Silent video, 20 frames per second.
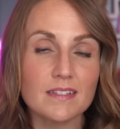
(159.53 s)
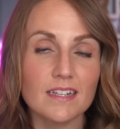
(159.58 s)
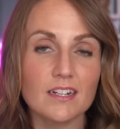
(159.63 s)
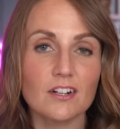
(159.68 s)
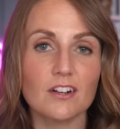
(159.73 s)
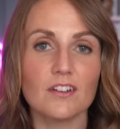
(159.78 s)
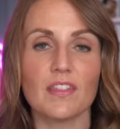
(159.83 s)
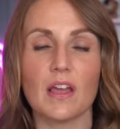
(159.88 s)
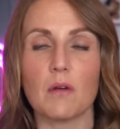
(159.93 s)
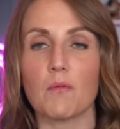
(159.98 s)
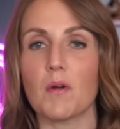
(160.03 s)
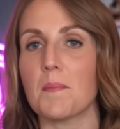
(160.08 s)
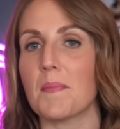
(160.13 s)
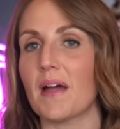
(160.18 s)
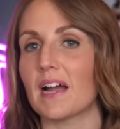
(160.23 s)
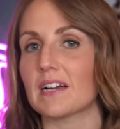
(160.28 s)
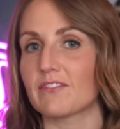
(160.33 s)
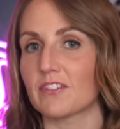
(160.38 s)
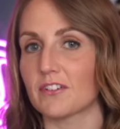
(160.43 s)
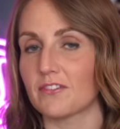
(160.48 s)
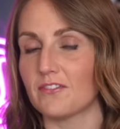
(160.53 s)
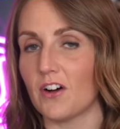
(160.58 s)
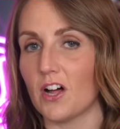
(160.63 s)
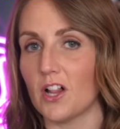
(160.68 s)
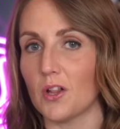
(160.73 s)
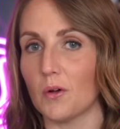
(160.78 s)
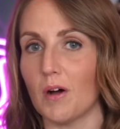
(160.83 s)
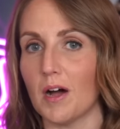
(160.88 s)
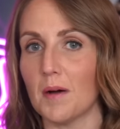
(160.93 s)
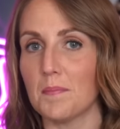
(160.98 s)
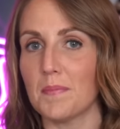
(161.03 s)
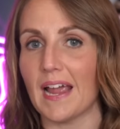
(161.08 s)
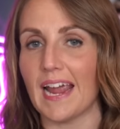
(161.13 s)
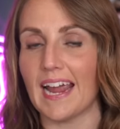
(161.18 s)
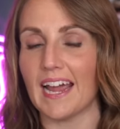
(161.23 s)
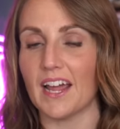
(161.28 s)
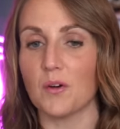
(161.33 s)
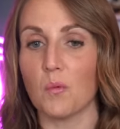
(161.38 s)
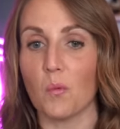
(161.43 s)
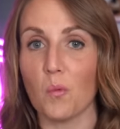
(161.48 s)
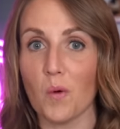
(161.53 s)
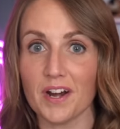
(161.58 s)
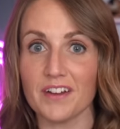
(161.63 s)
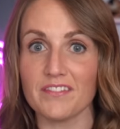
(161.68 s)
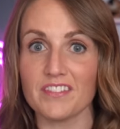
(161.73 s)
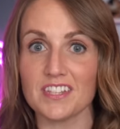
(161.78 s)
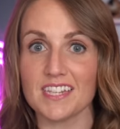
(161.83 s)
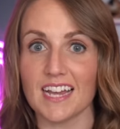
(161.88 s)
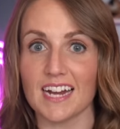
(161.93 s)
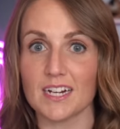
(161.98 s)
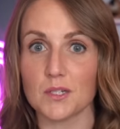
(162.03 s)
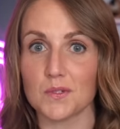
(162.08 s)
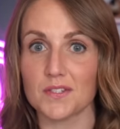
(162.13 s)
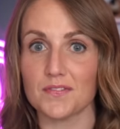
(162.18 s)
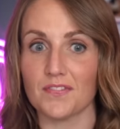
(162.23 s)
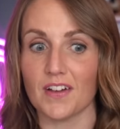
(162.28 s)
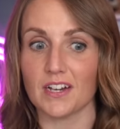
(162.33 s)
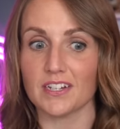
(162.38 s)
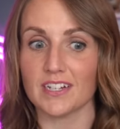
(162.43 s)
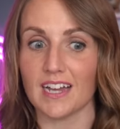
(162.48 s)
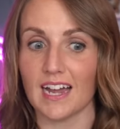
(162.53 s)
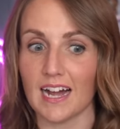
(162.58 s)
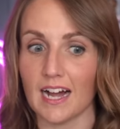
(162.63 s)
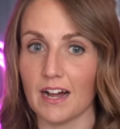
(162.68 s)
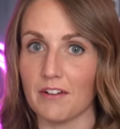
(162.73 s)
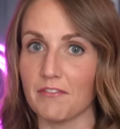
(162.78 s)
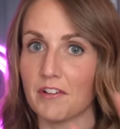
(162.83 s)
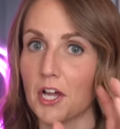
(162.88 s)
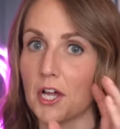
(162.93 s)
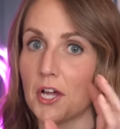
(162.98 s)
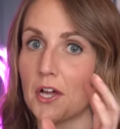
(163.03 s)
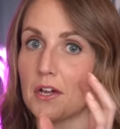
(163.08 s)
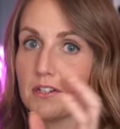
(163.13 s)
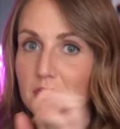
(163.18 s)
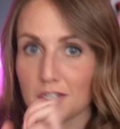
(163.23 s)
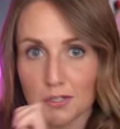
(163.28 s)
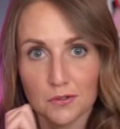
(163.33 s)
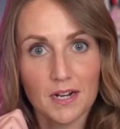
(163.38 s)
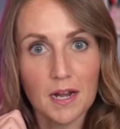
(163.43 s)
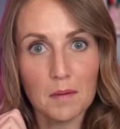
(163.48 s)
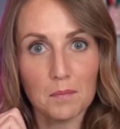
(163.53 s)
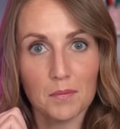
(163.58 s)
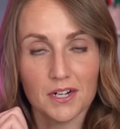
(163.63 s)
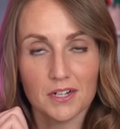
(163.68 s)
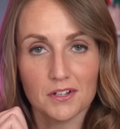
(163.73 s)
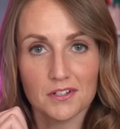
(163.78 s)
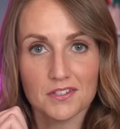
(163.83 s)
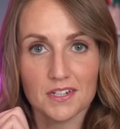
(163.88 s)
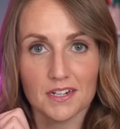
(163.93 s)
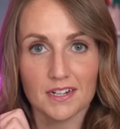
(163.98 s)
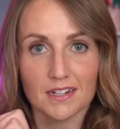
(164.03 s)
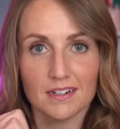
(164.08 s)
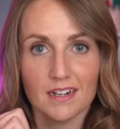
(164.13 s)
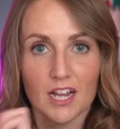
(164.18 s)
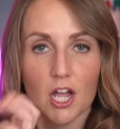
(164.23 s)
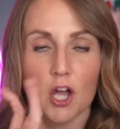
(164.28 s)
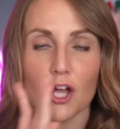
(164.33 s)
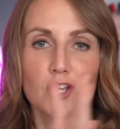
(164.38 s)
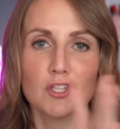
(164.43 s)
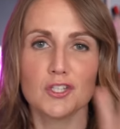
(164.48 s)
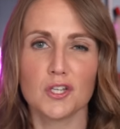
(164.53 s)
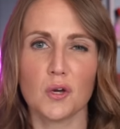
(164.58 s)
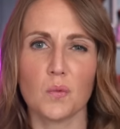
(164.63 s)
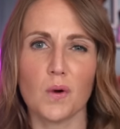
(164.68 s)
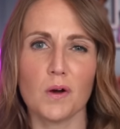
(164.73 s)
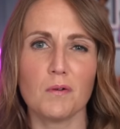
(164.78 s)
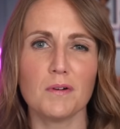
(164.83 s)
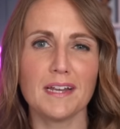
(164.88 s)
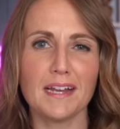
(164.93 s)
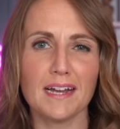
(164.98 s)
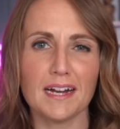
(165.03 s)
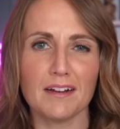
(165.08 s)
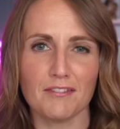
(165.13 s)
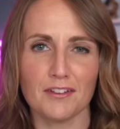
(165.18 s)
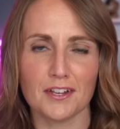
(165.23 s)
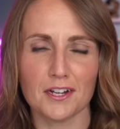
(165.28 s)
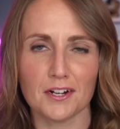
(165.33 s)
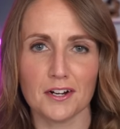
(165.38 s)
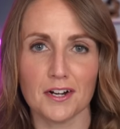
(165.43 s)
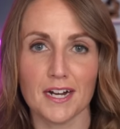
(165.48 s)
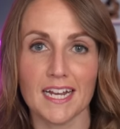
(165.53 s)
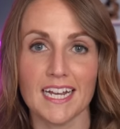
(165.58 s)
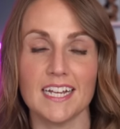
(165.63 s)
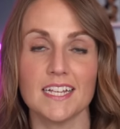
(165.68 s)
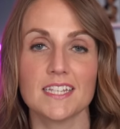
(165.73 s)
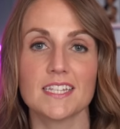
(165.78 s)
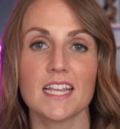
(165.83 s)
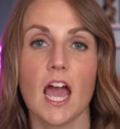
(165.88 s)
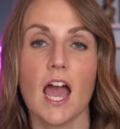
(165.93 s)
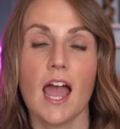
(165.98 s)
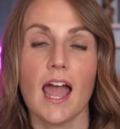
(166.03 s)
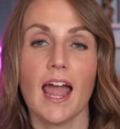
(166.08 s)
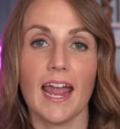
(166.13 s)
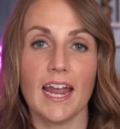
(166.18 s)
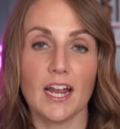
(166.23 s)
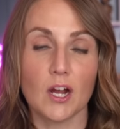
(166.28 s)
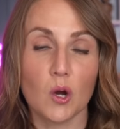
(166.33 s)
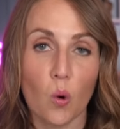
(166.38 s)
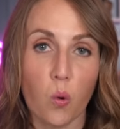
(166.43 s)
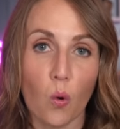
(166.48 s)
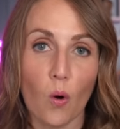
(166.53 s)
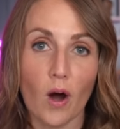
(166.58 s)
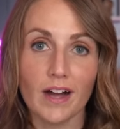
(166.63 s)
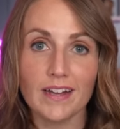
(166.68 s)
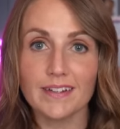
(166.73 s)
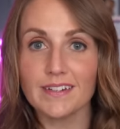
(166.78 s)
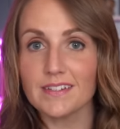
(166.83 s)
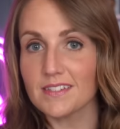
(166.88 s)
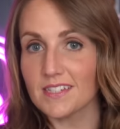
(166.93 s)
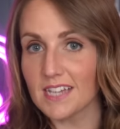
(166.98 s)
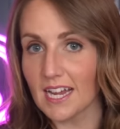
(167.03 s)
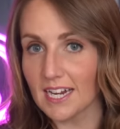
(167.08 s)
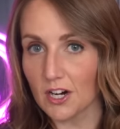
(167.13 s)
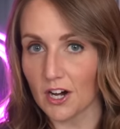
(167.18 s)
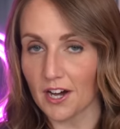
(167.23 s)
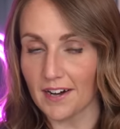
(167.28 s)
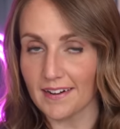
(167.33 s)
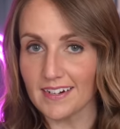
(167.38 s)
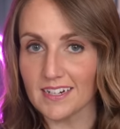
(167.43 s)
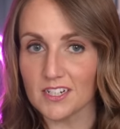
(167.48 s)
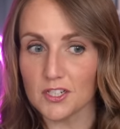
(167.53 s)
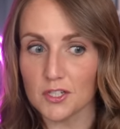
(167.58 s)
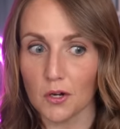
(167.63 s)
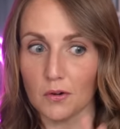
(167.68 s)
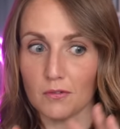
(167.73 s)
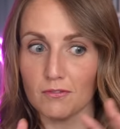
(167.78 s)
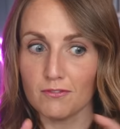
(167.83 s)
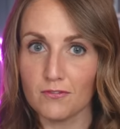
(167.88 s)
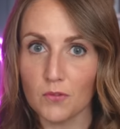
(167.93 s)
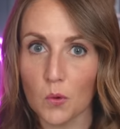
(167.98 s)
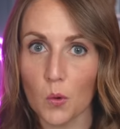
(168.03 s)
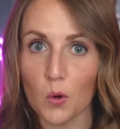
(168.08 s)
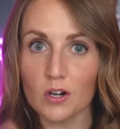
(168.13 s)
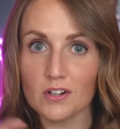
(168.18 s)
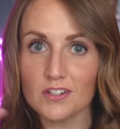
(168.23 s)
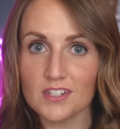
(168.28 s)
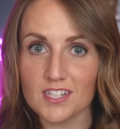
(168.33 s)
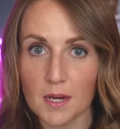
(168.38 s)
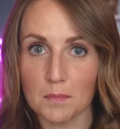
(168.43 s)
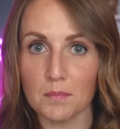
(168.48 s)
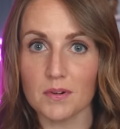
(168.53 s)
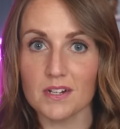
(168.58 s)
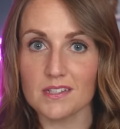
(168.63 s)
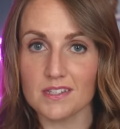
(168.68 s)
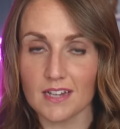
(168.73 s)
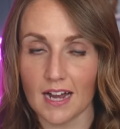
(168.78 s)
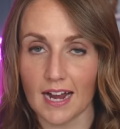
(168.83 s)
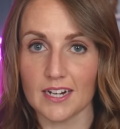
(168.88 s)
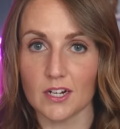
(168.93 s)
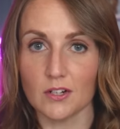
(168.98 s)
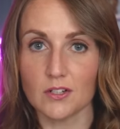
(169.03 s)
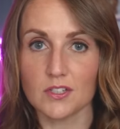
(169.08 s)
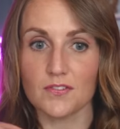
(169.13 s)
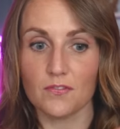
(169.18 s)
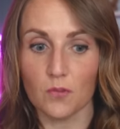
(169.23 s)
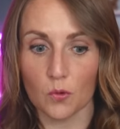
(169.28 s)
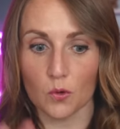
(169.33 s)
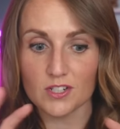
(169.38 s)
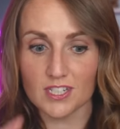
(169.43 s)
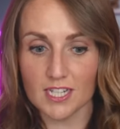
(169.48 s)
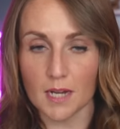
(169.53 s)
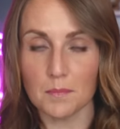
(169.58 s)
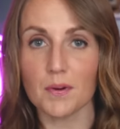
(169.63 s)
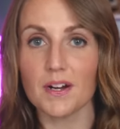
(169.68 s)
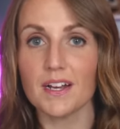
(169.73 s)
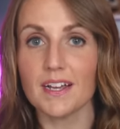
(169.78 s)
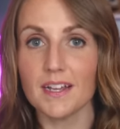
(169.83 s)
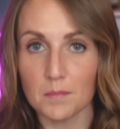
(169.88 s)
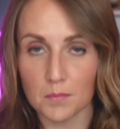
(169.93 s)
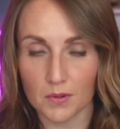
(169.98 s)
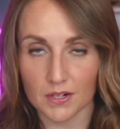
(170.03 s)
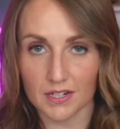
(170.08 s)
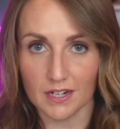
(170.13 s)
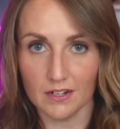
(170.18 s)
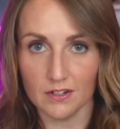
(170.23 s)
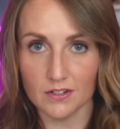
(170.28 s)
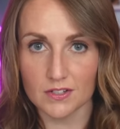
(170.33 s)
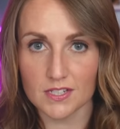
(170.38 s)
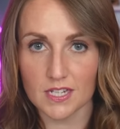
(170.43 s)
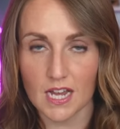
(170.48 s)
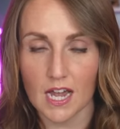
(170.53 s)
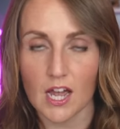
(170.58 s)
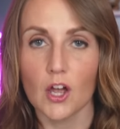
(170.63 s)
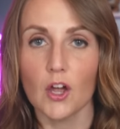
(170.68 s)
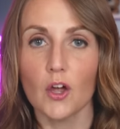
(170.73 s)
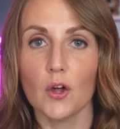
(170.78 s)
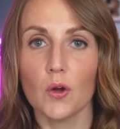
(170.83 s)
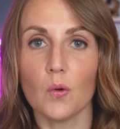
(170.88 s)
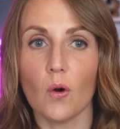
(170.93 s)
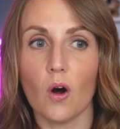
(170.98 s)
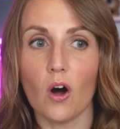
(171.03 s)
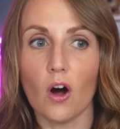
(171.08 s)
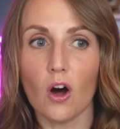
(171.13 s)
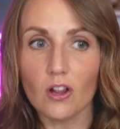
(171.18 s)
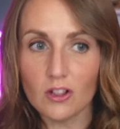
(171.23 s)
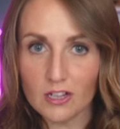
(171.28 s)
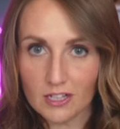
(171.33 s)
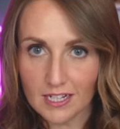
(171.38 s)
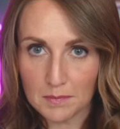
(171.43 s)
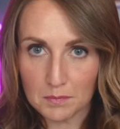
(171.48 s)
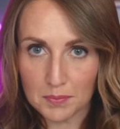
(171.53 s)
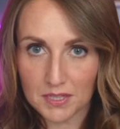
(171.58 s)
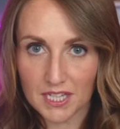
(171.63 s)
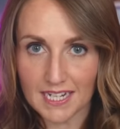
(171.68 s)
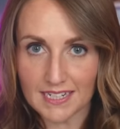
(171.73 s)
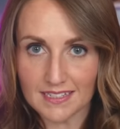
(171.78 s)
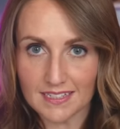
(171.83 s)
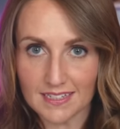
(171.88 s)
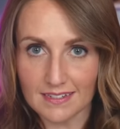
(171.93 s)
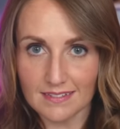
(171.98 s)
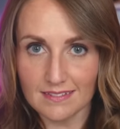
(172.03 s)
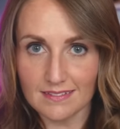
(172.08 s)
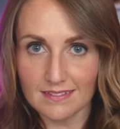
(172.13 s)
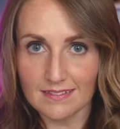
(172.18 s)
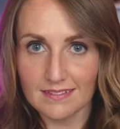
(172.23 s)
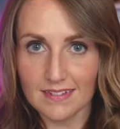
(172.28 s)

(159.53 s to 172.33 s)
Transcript: later, they went back for follow up, and one of the sacs was found to have two embryos in it. So what we have here is a quadzygotic, so four separate zygotes, four separate embryos, who all implanted.